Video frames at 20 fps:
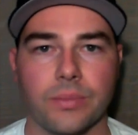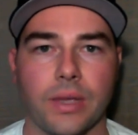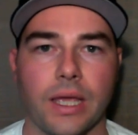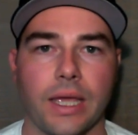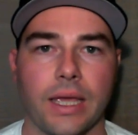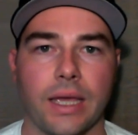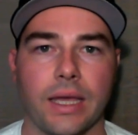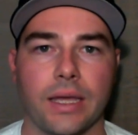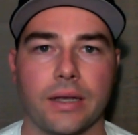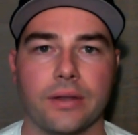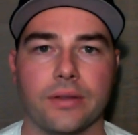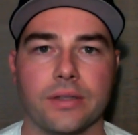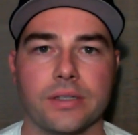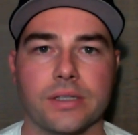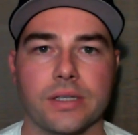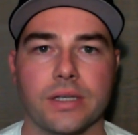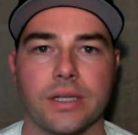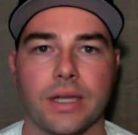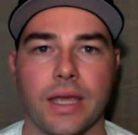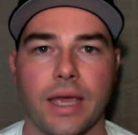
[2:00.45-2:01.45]
And this
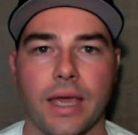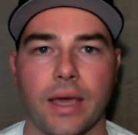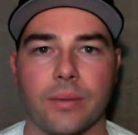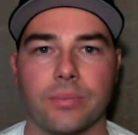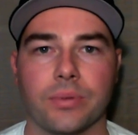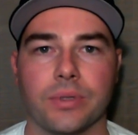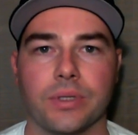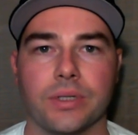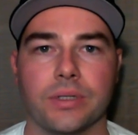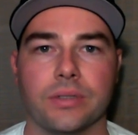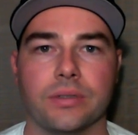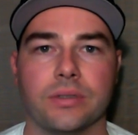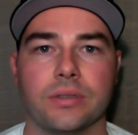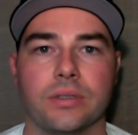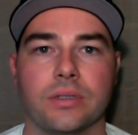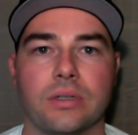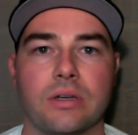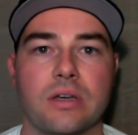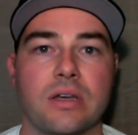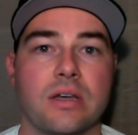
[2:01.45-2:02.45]
can happen
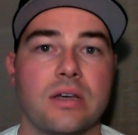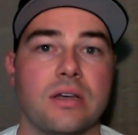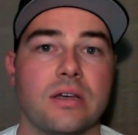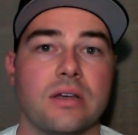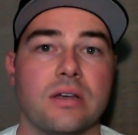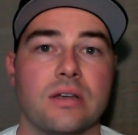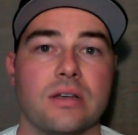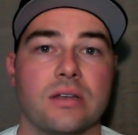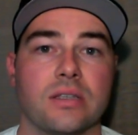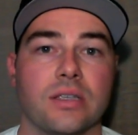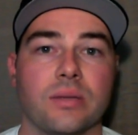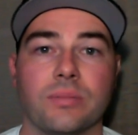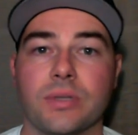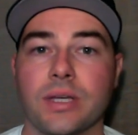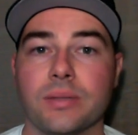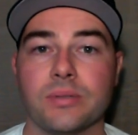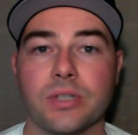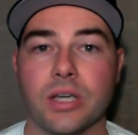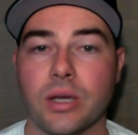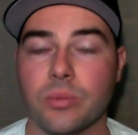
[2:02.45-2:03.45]

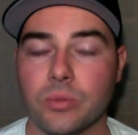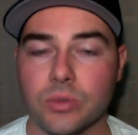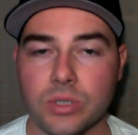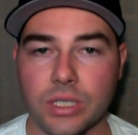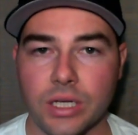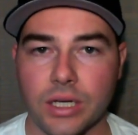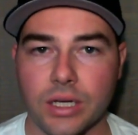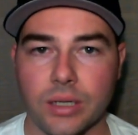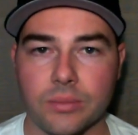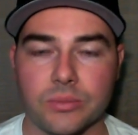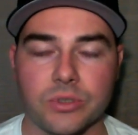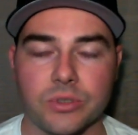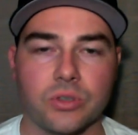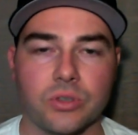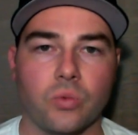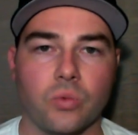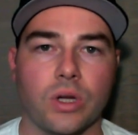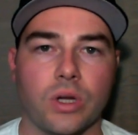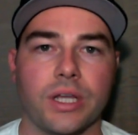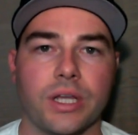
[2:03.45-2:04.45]
sometimes a couple times to
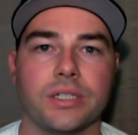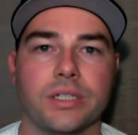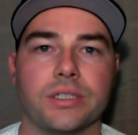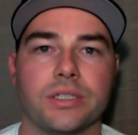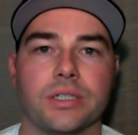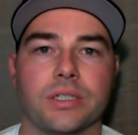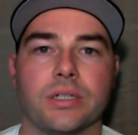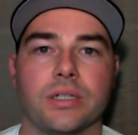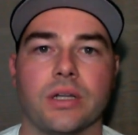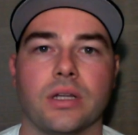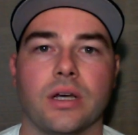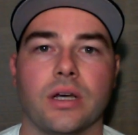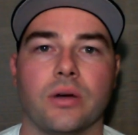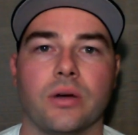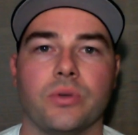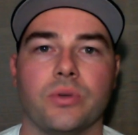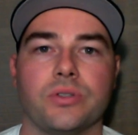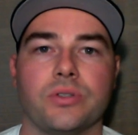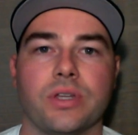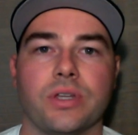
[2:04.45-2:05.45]
one engine.
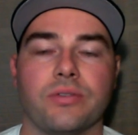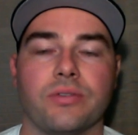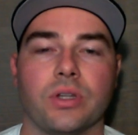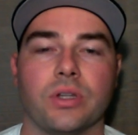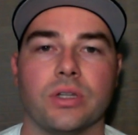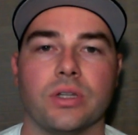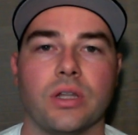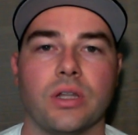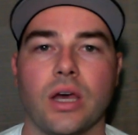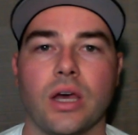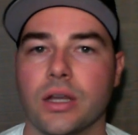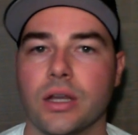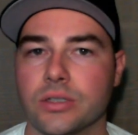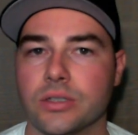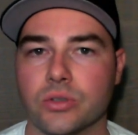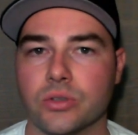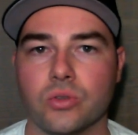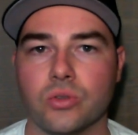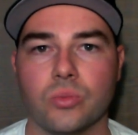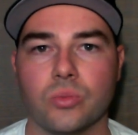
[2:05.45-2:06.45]
We used to have a lot of
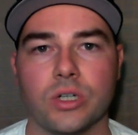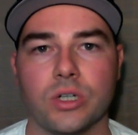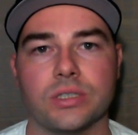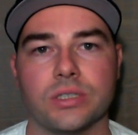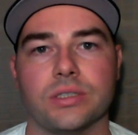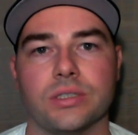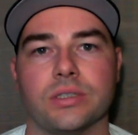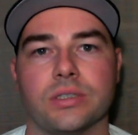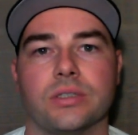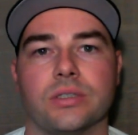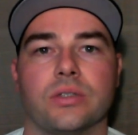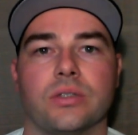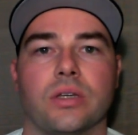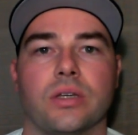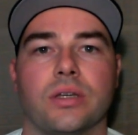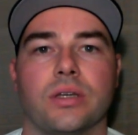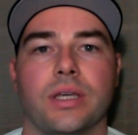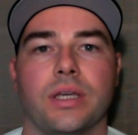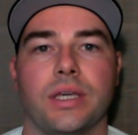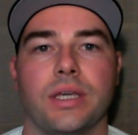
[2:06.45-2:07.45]
school buses
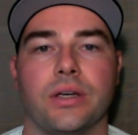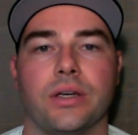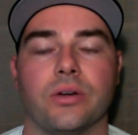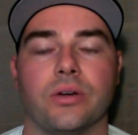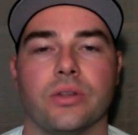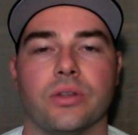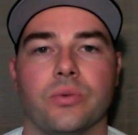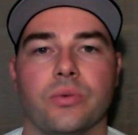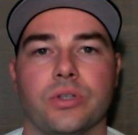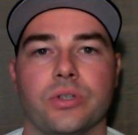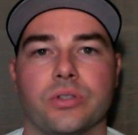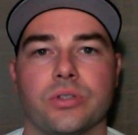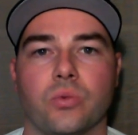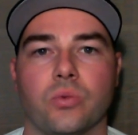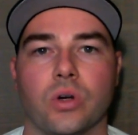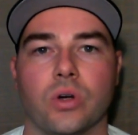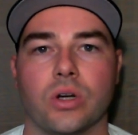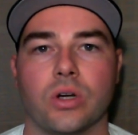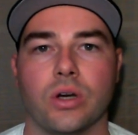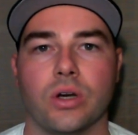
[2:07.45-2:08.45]
here that we used to
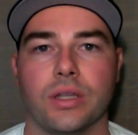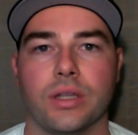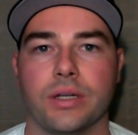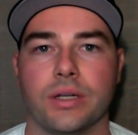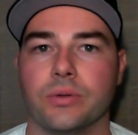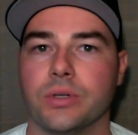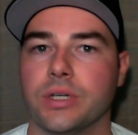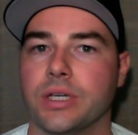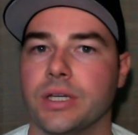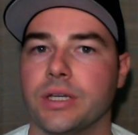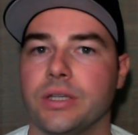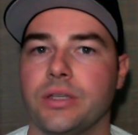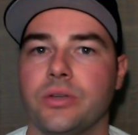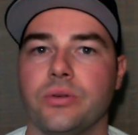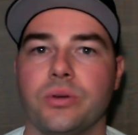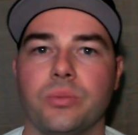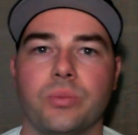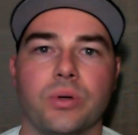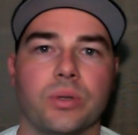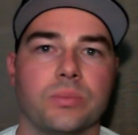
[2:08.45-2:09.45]
work on that were getting
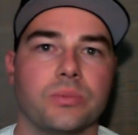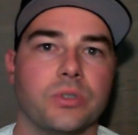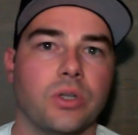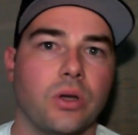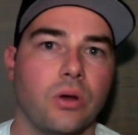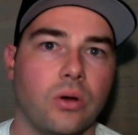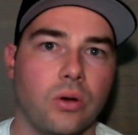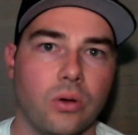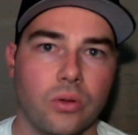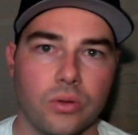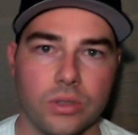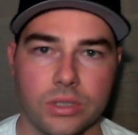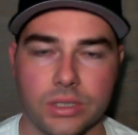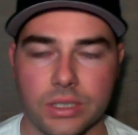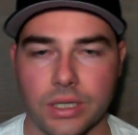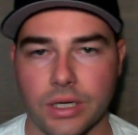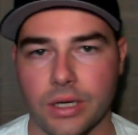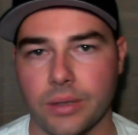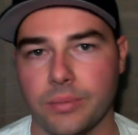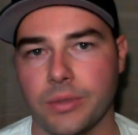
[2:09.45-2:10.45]
Huey pumps all the
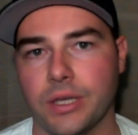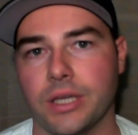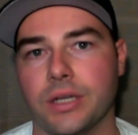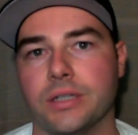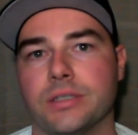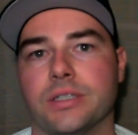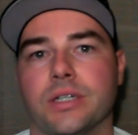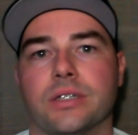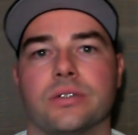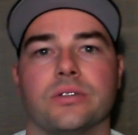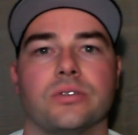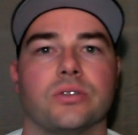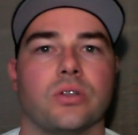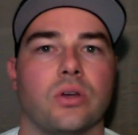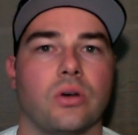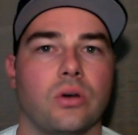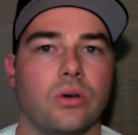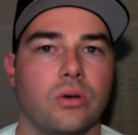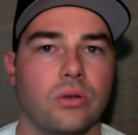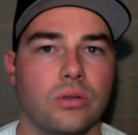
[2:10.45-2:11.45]
time and injectors
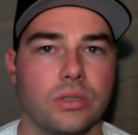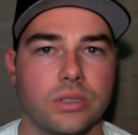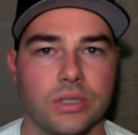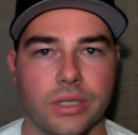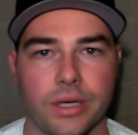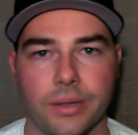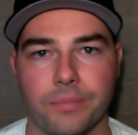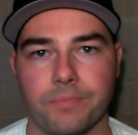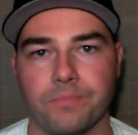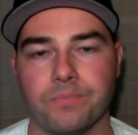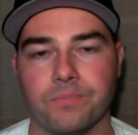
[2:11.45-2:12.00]
all the time.